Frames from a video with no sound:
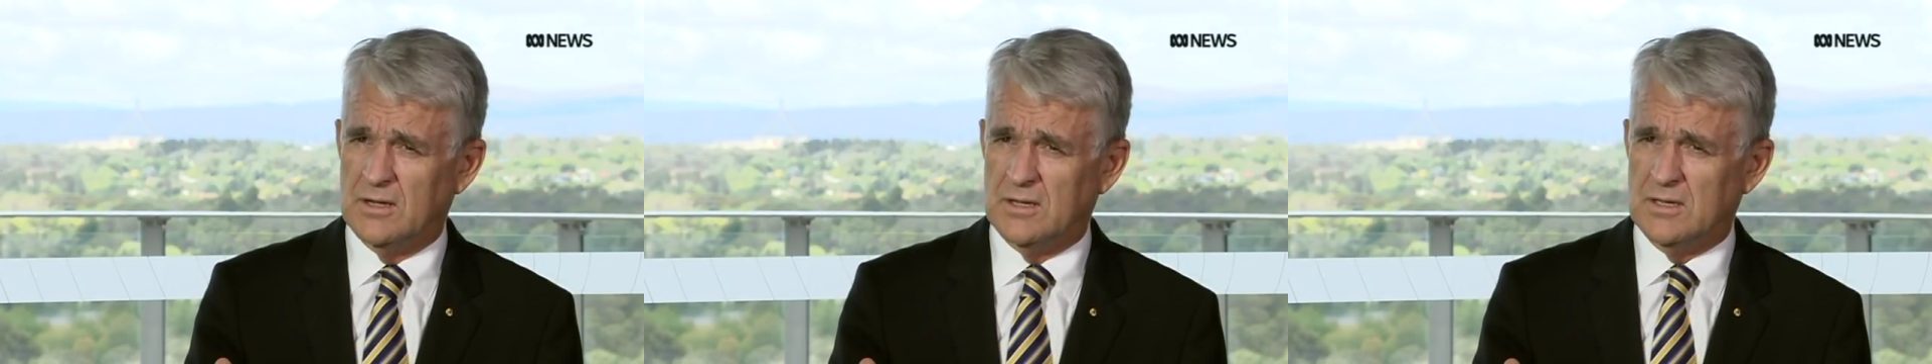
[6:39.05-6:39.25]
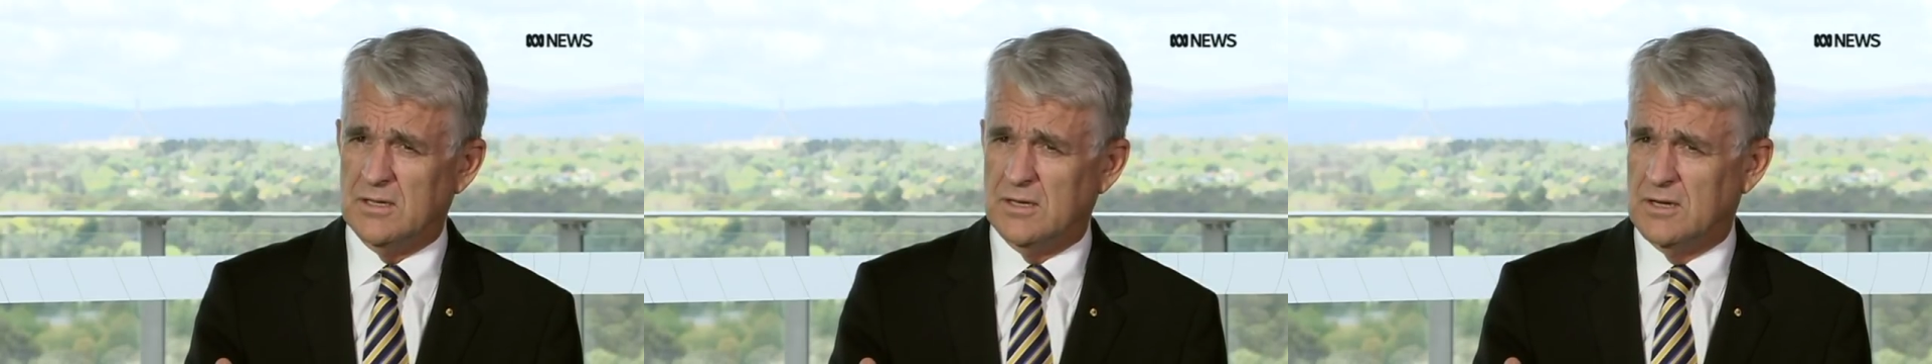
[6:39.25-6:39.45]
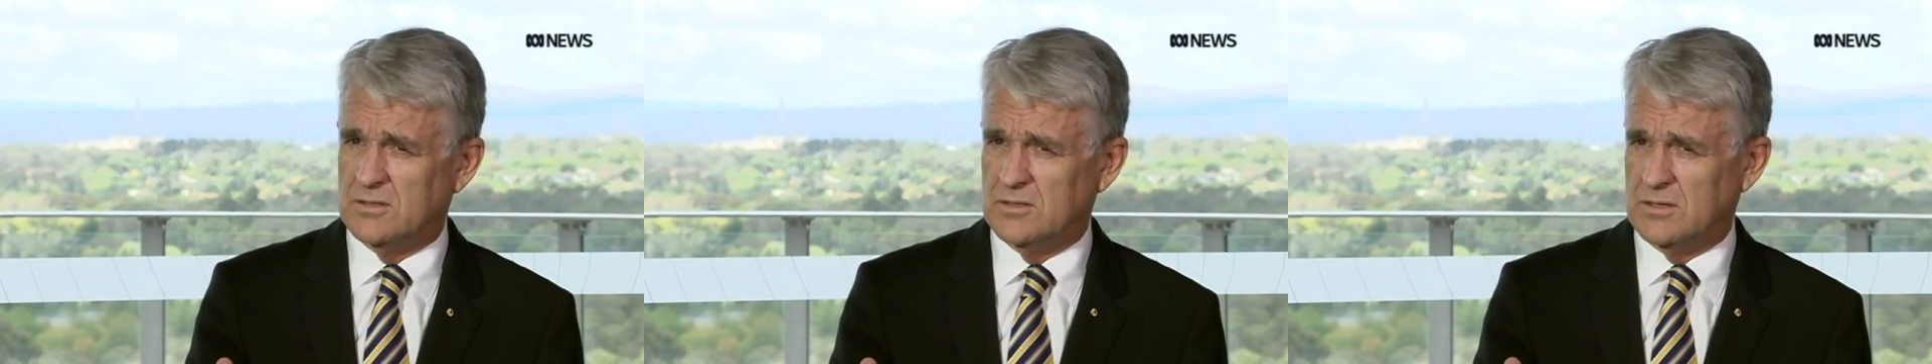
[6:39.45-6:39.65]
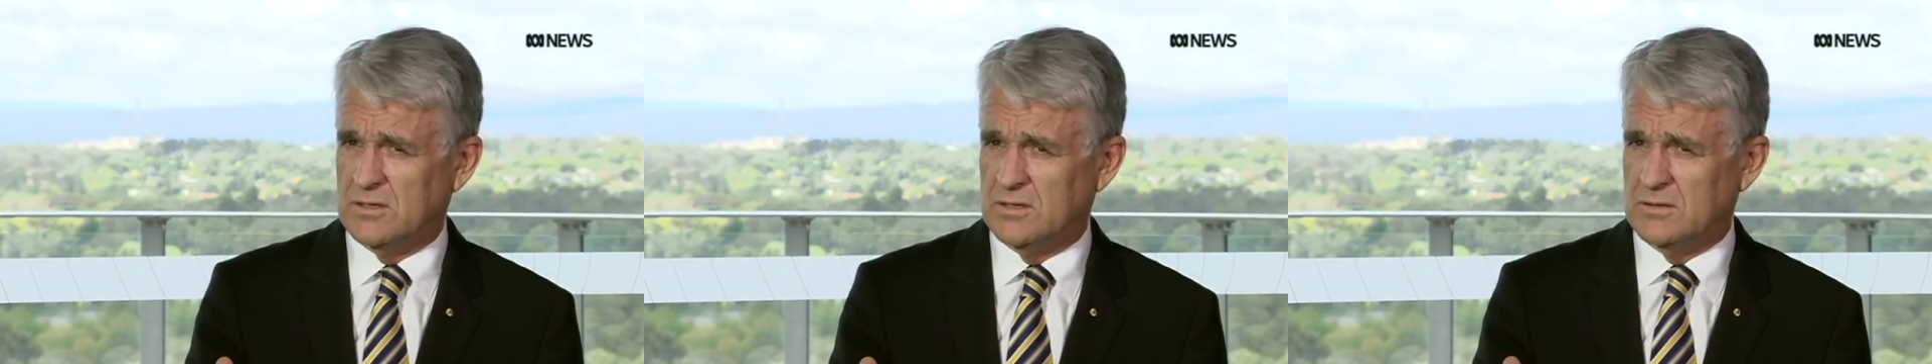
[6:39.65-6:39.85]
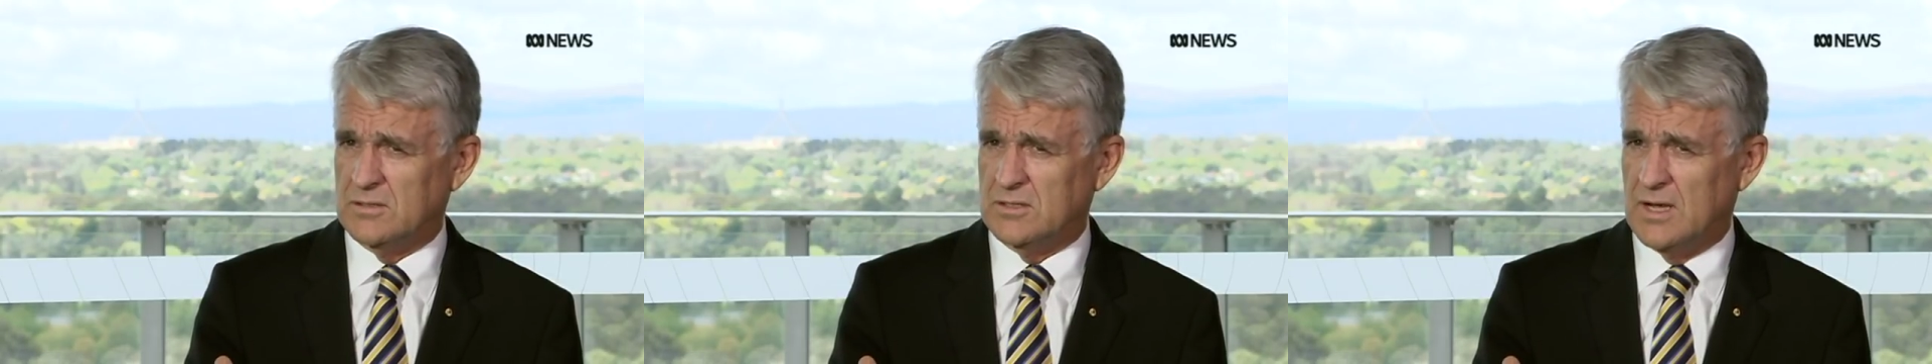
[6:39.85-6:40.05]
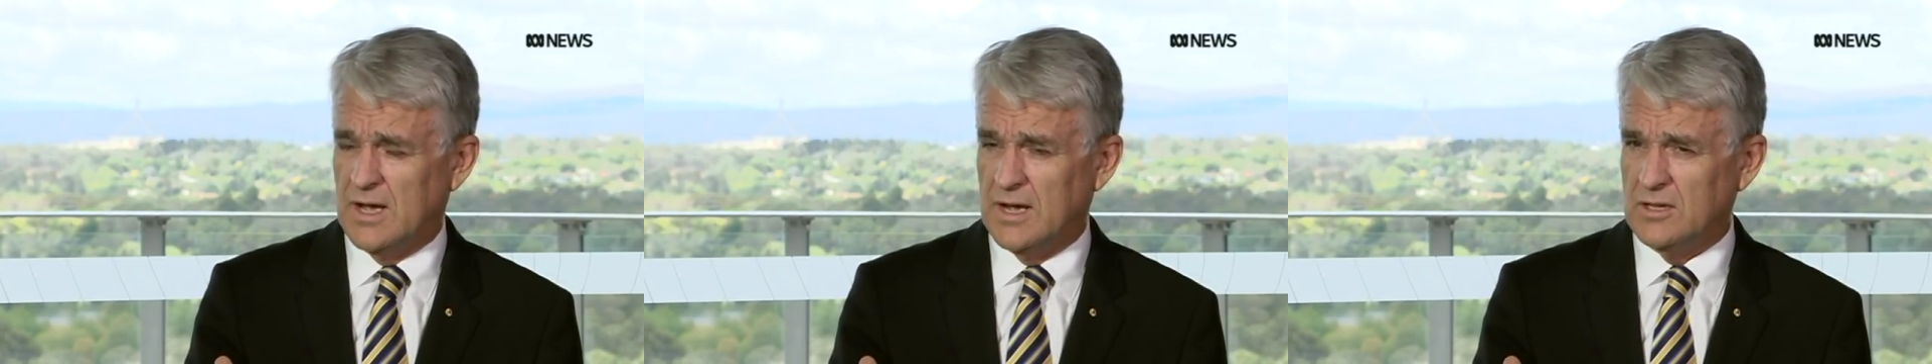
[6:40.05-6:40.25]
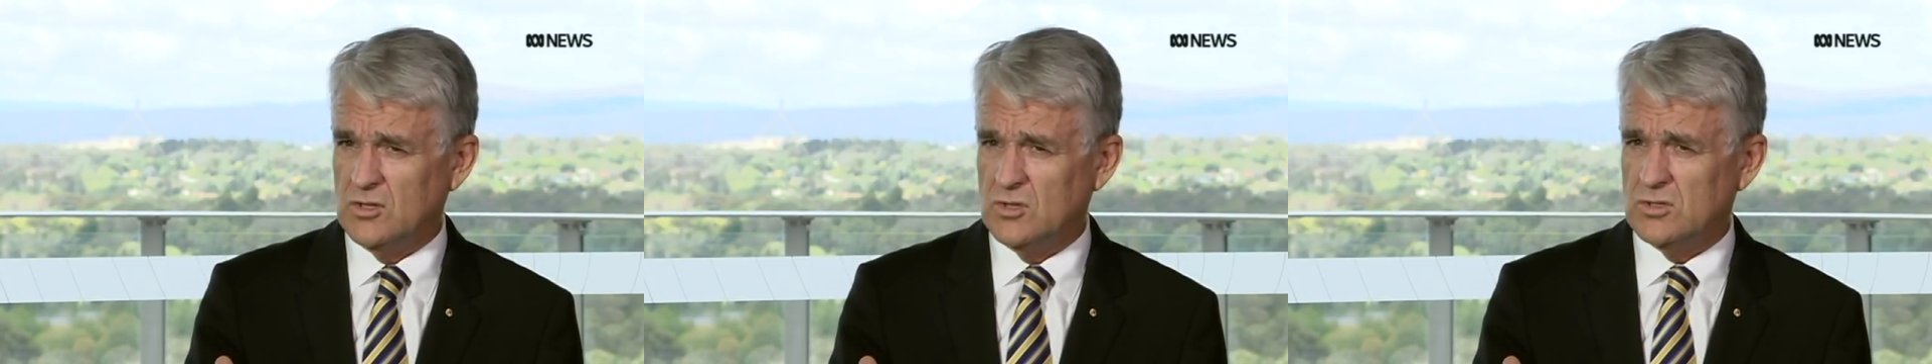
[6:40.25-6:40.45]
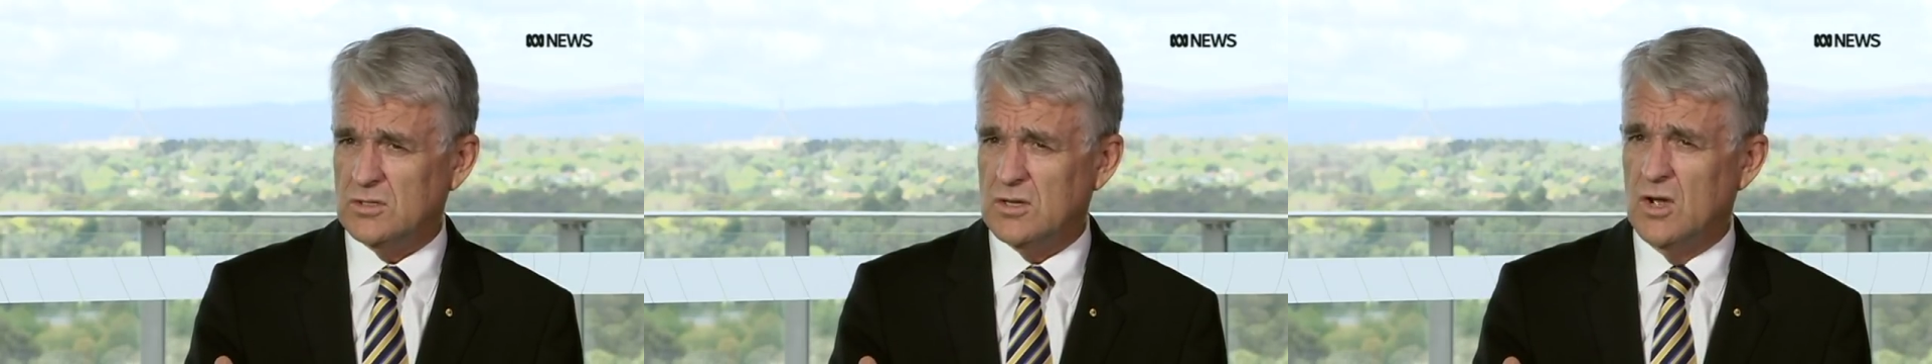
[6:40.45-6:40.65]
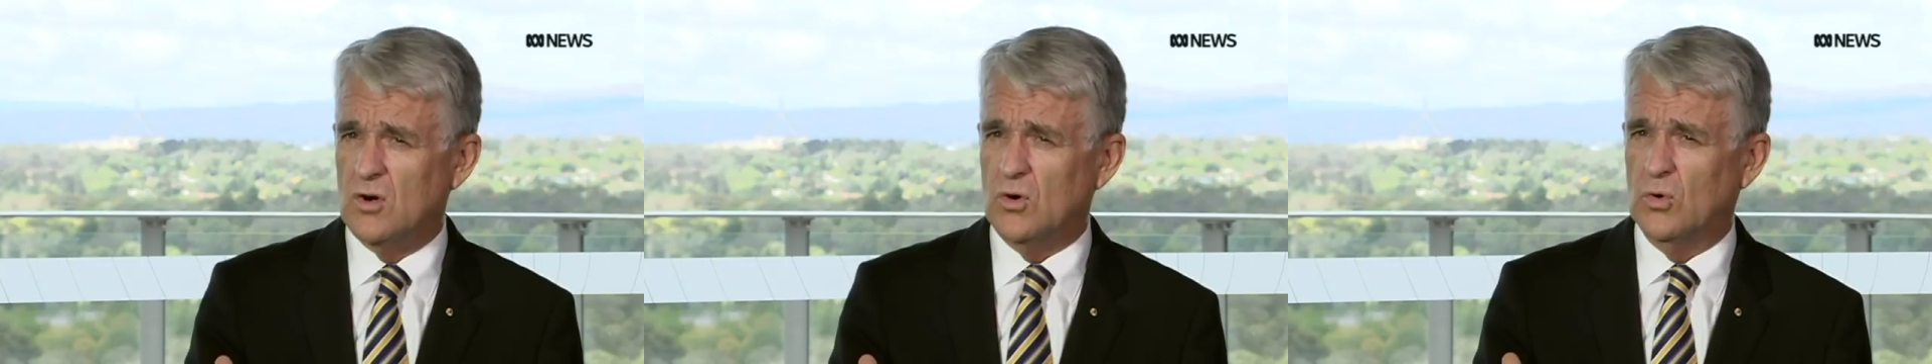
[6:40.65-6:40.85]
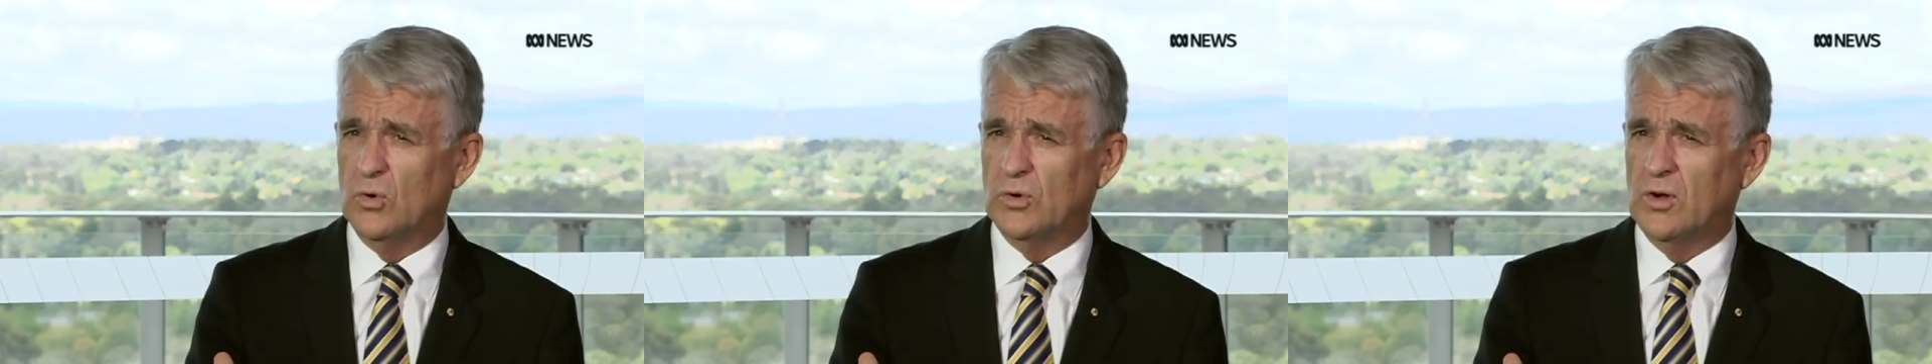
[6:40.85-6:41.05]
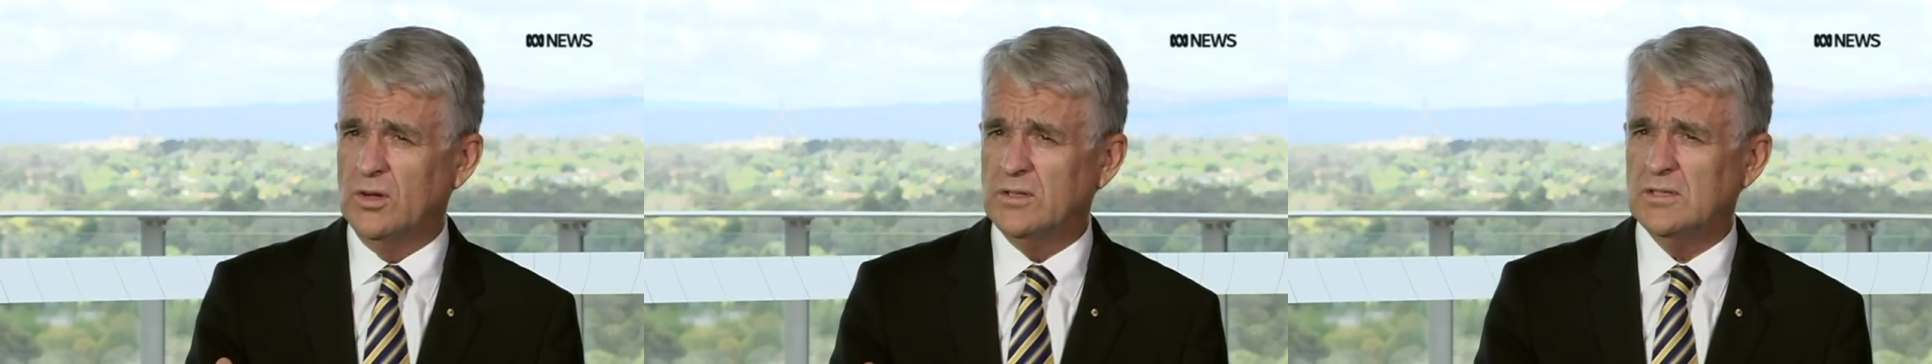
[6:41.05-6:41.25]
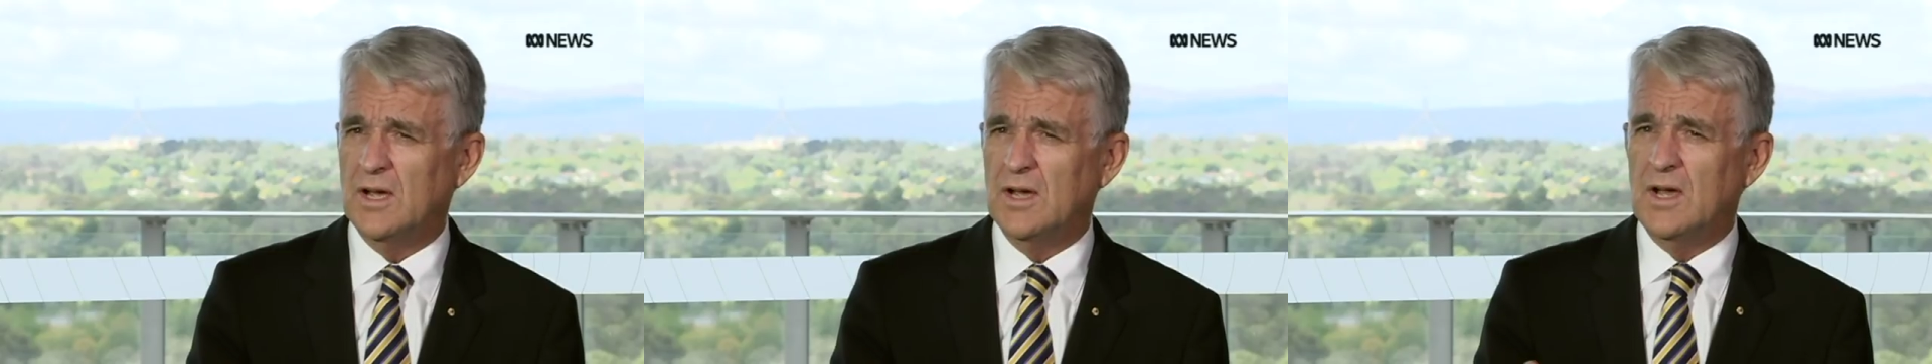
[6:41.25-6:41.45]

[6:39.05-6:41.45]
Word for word: Kyoto targets, or not.